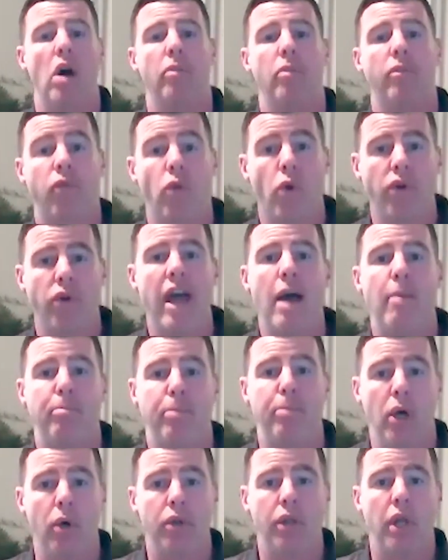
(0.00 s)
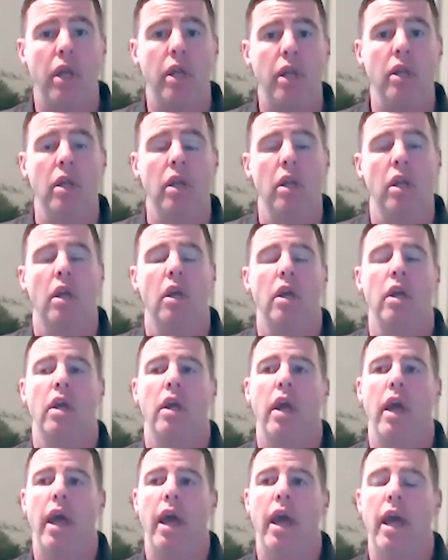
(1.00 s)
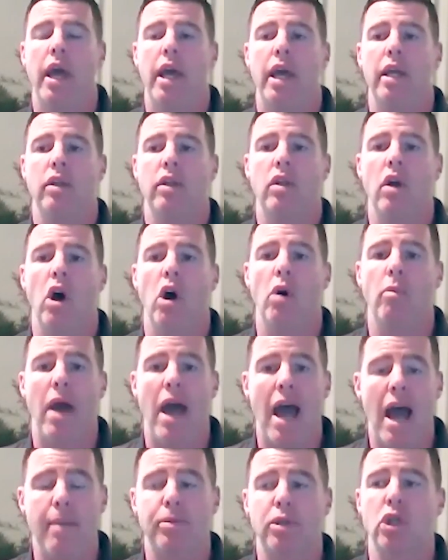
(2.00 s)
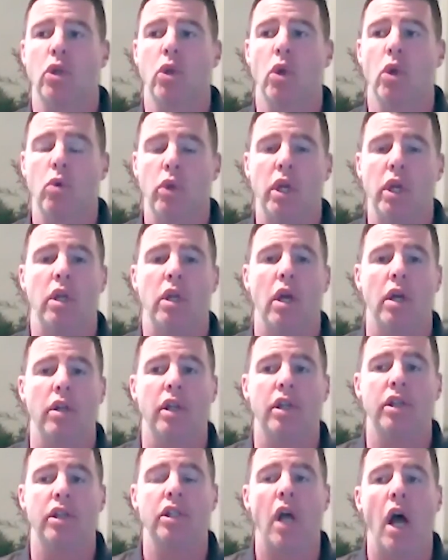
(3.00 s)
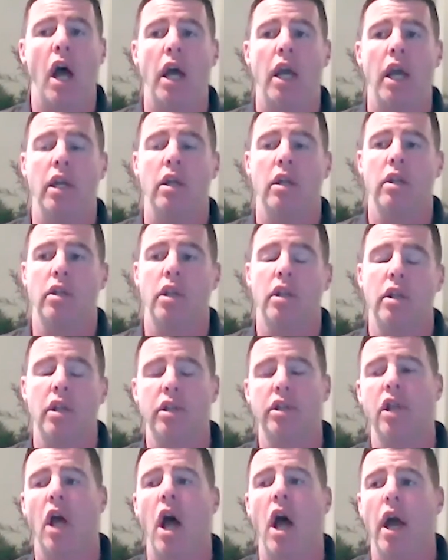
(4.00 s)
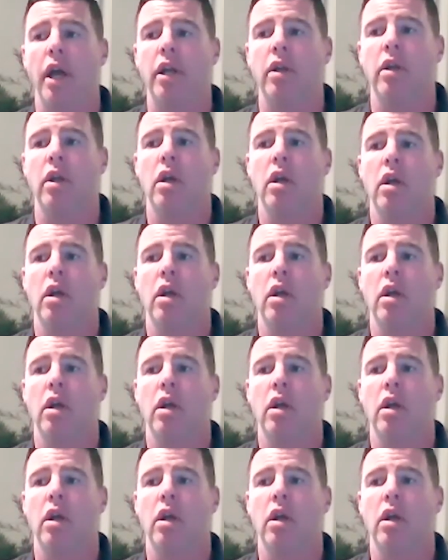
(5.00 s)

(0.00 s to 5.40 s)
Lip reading: for that building, and absolutely the design.